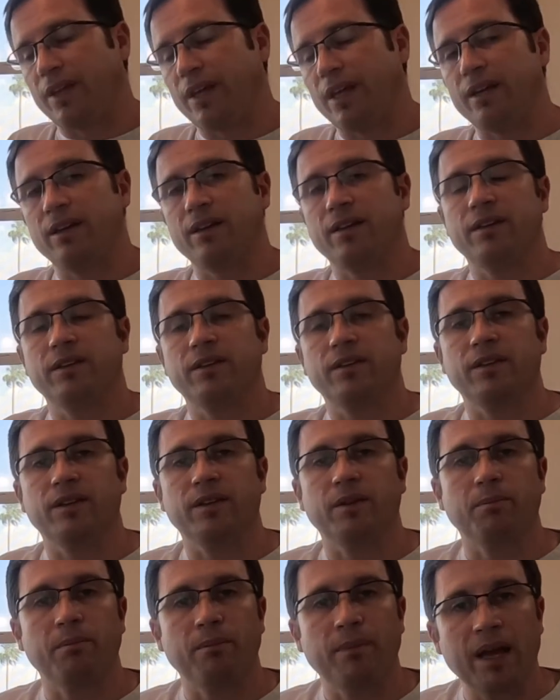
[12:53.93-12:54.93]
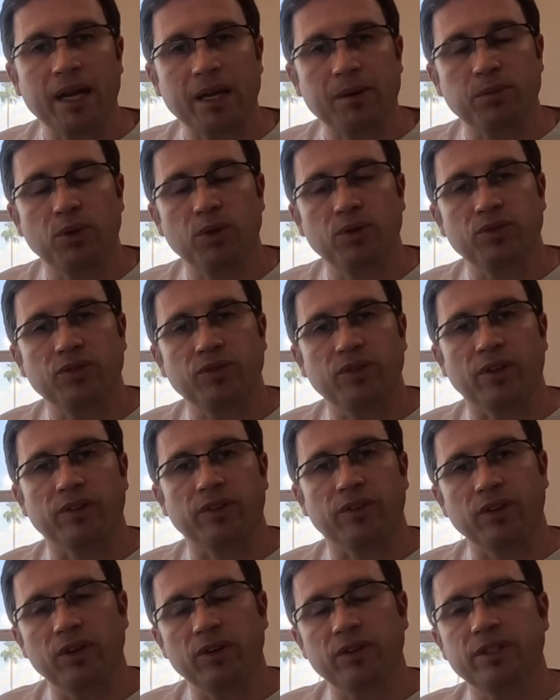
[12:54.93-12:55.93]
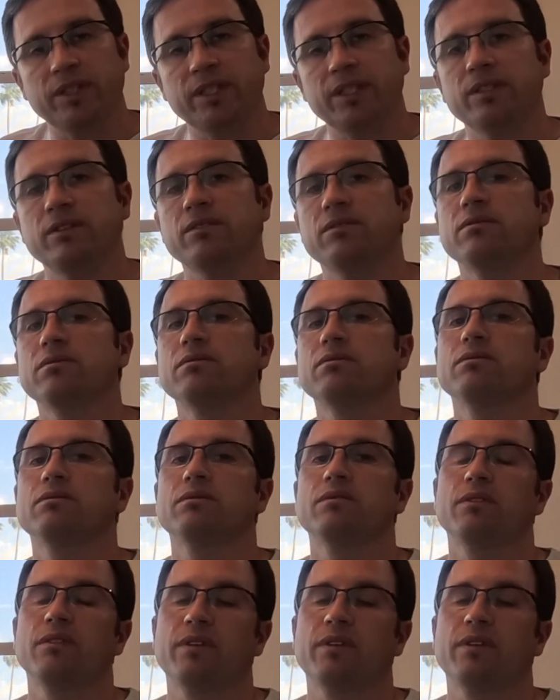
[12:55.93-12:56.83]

than the Mac Pro two thousand thirteen